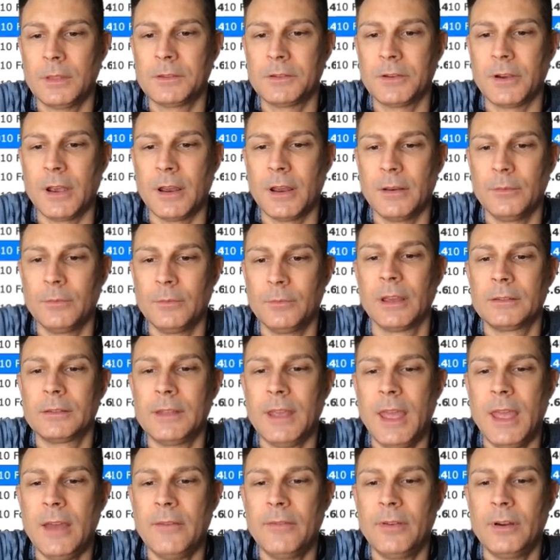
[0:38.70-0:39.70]
That's right, because
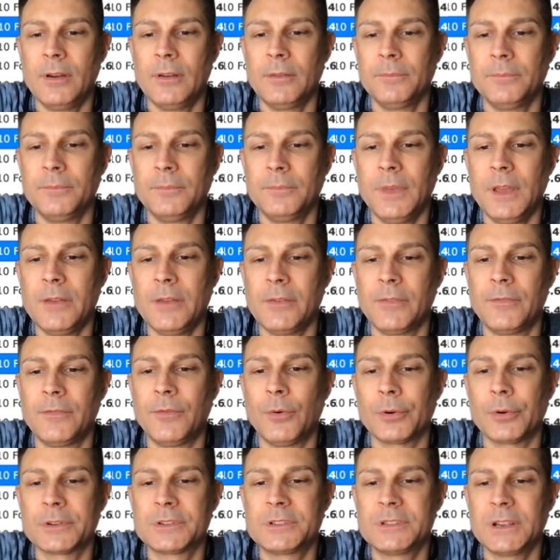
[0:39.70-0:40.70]
they have a
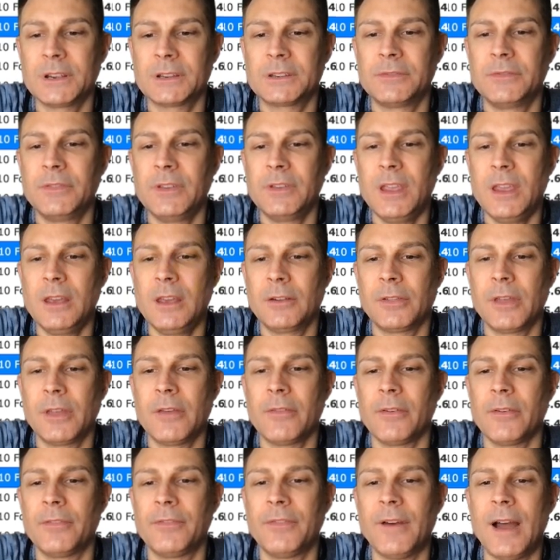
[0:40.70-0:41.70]
4.6 V8 or they
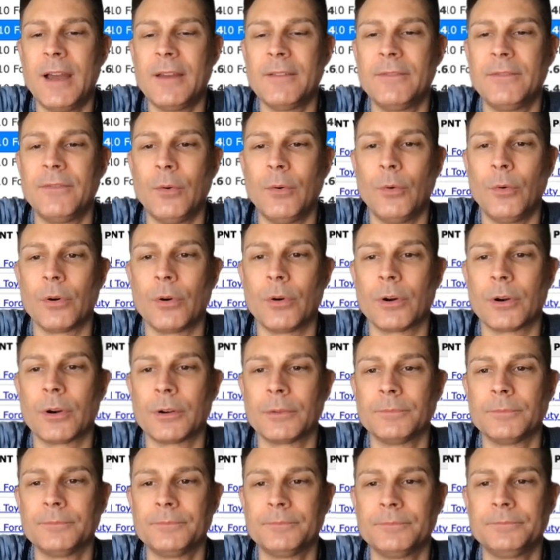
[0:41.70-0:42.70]
have a
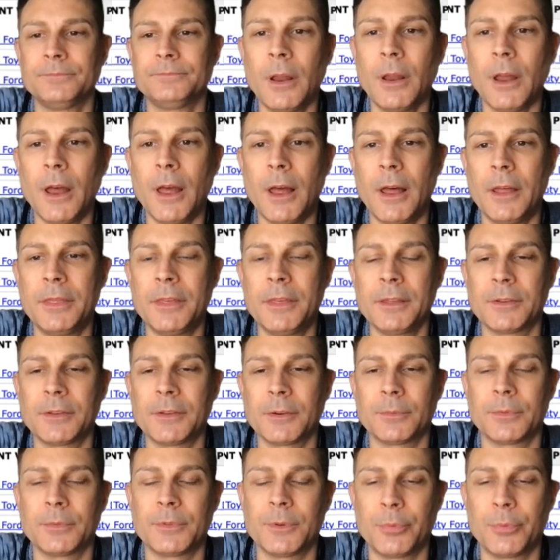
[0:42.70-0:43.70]
5.4, but I think
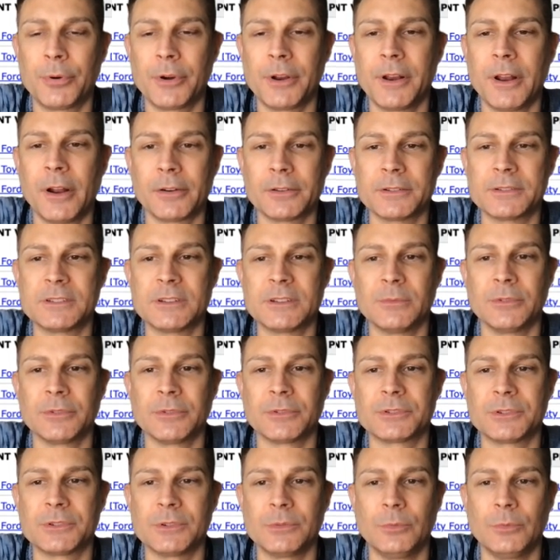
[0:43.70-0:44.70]
they're pretty darn
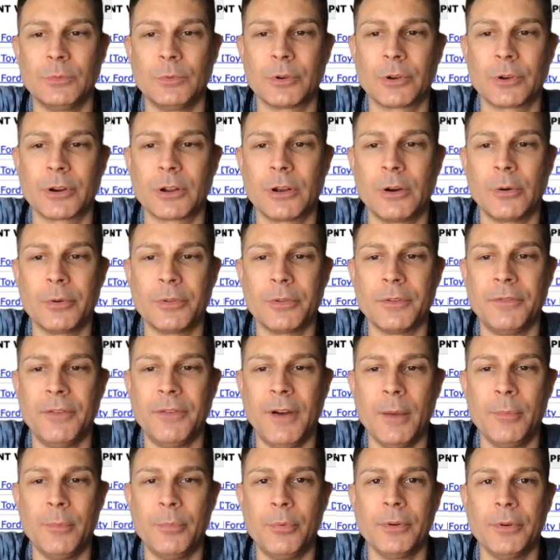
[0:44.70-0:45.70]
similar. So we're going to go with a
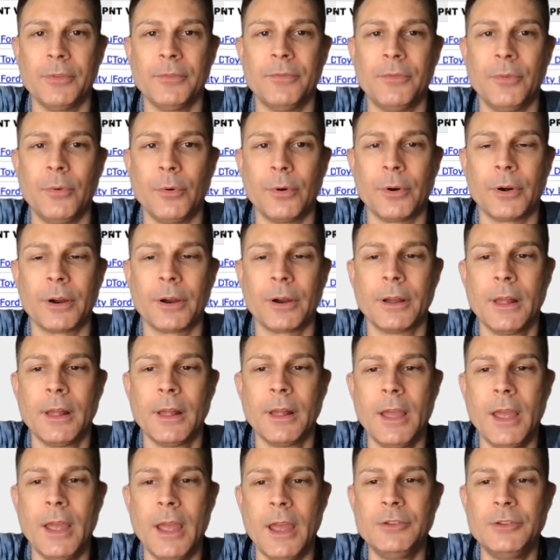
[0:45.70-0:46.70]
5.4.
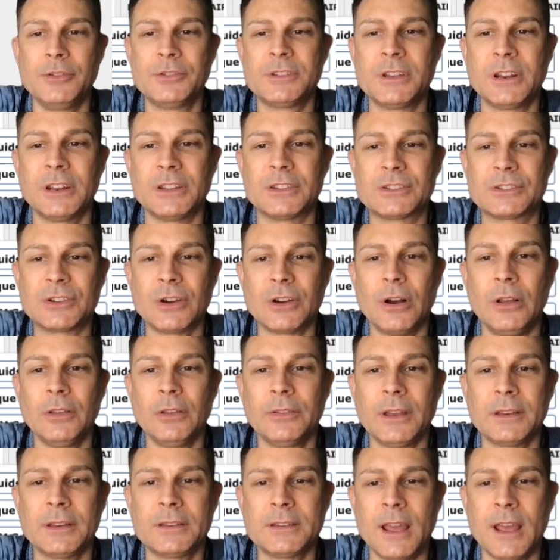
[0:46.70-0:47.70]
And you said it
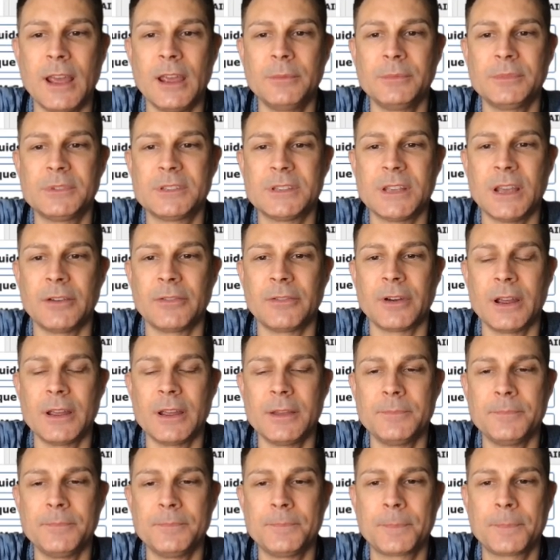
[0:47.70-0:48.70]
stalls at times, is that
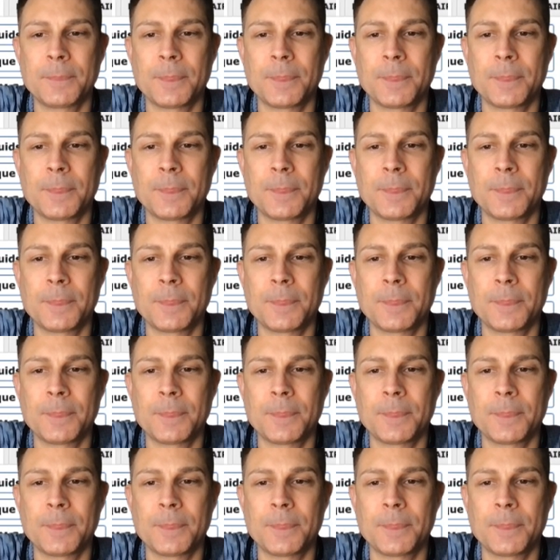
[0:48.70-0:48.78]
right?